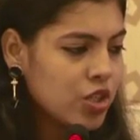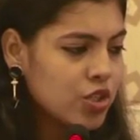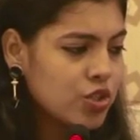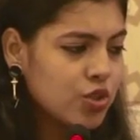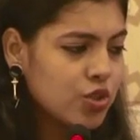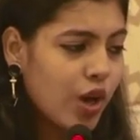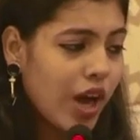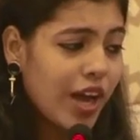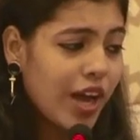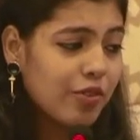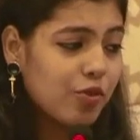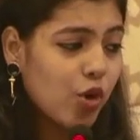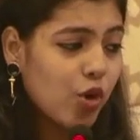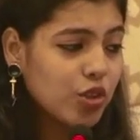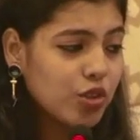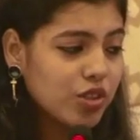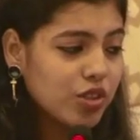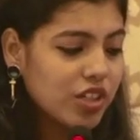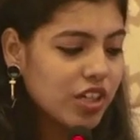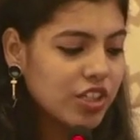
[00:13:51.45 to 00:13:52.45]
So I
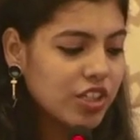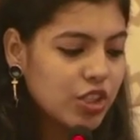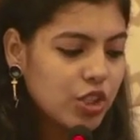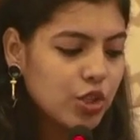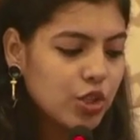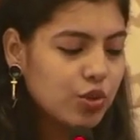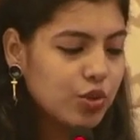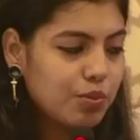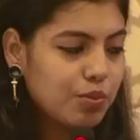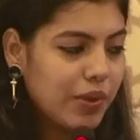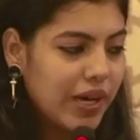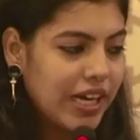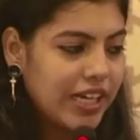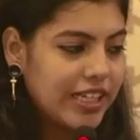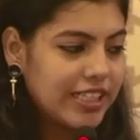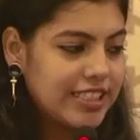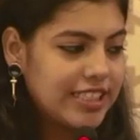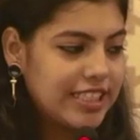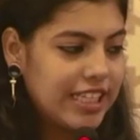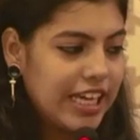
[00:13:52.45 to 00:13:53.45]
want to conclude
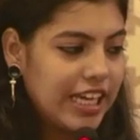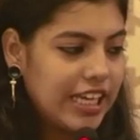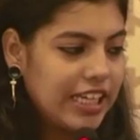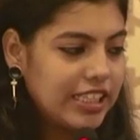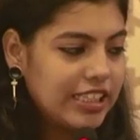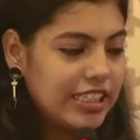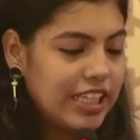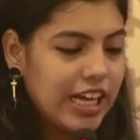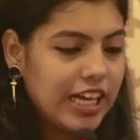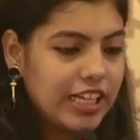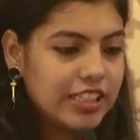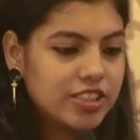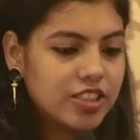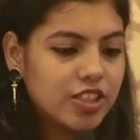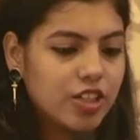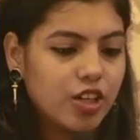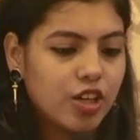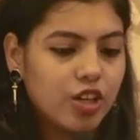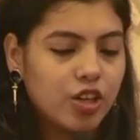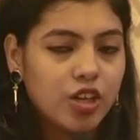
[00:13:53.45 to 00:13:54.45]
by saying that
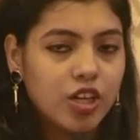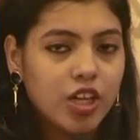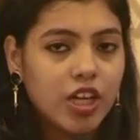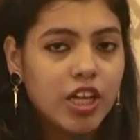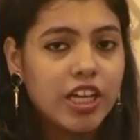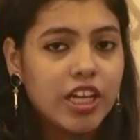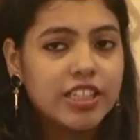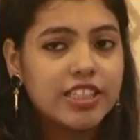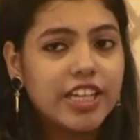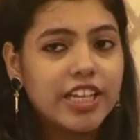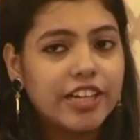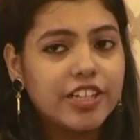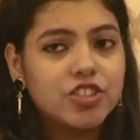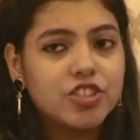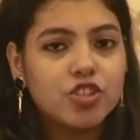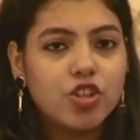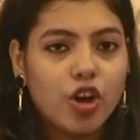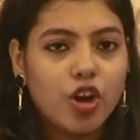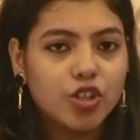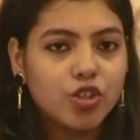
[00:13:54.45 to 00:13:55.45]
there is
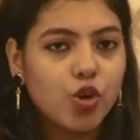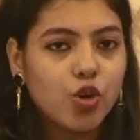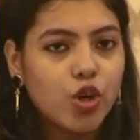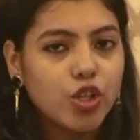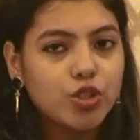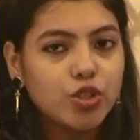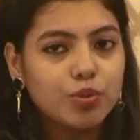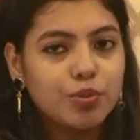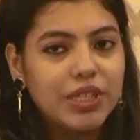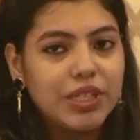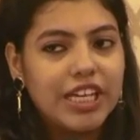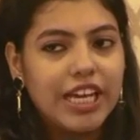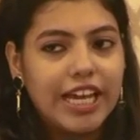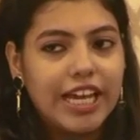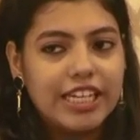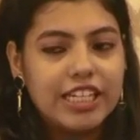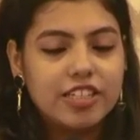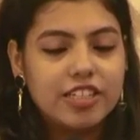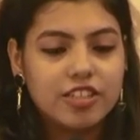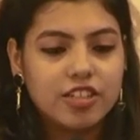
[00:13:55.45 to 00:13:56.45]
not going to be
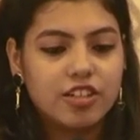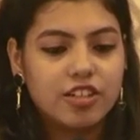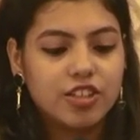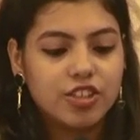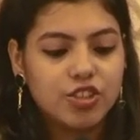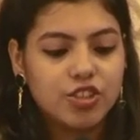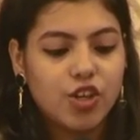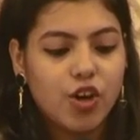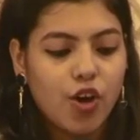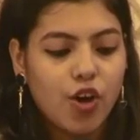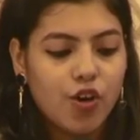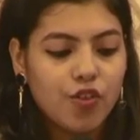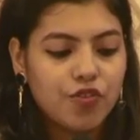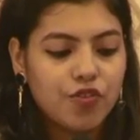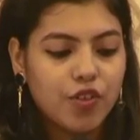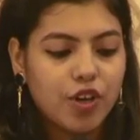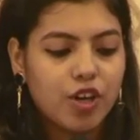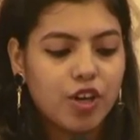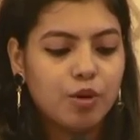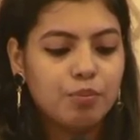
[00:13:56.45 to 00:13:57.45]
any dearth
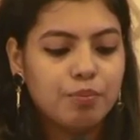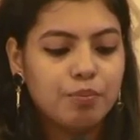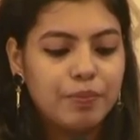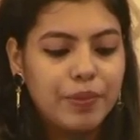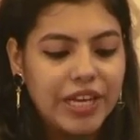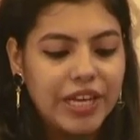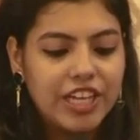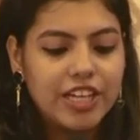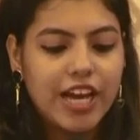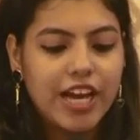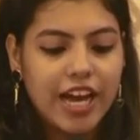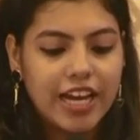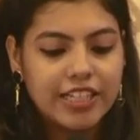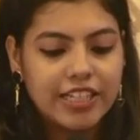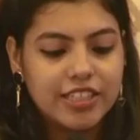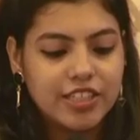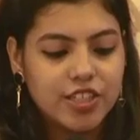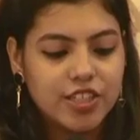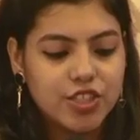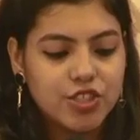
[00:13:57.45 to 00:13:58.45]
of big
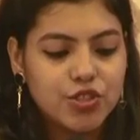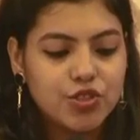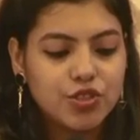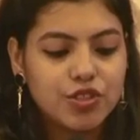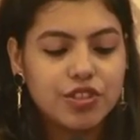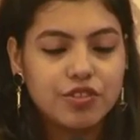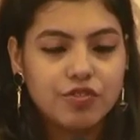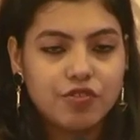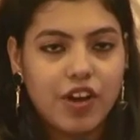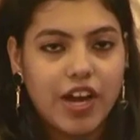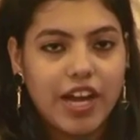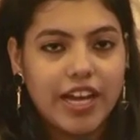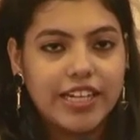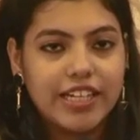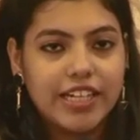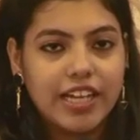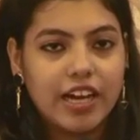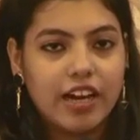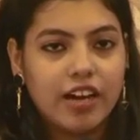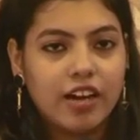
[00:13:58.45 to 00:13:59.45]
ideas to
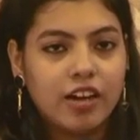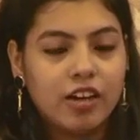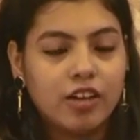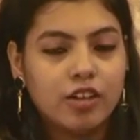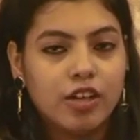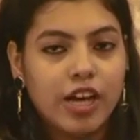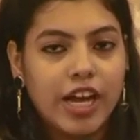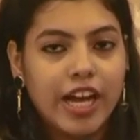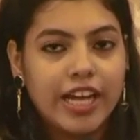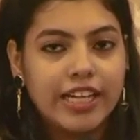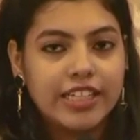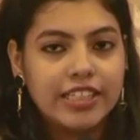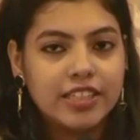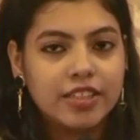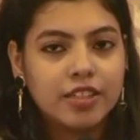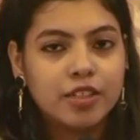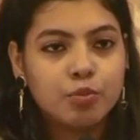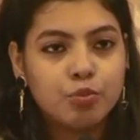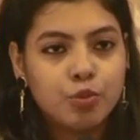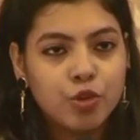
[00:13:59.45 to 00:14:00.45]
define
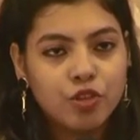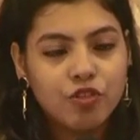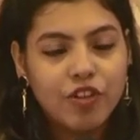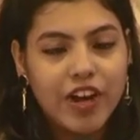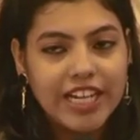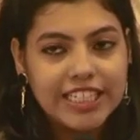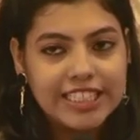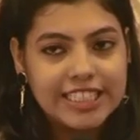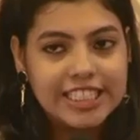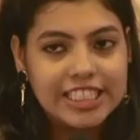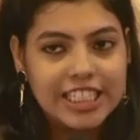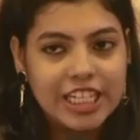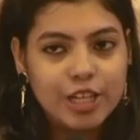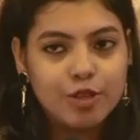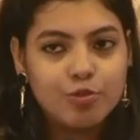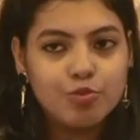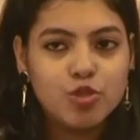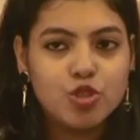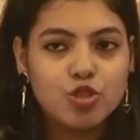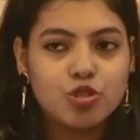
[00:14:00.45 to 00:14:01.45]
and provide
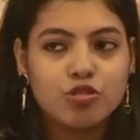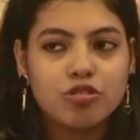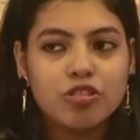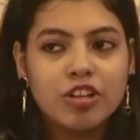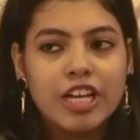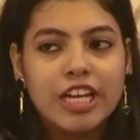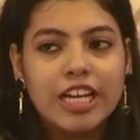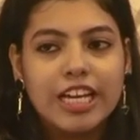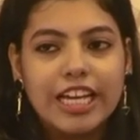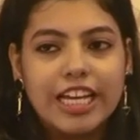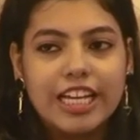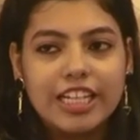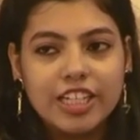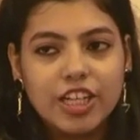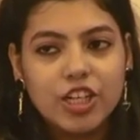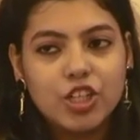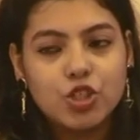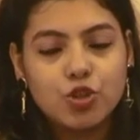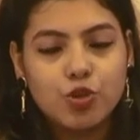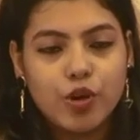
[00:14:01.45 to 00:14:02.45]
steam to
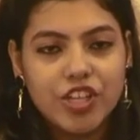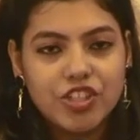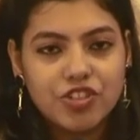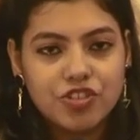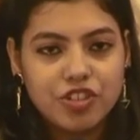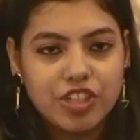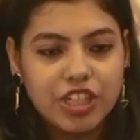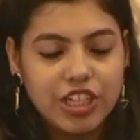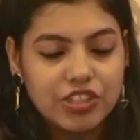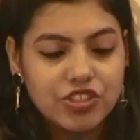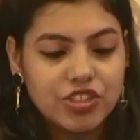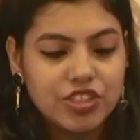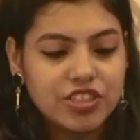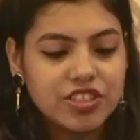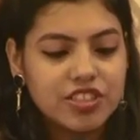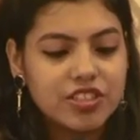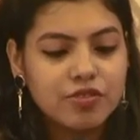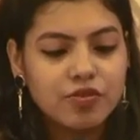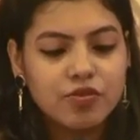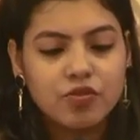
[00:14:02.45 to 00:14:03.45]
India-US relations.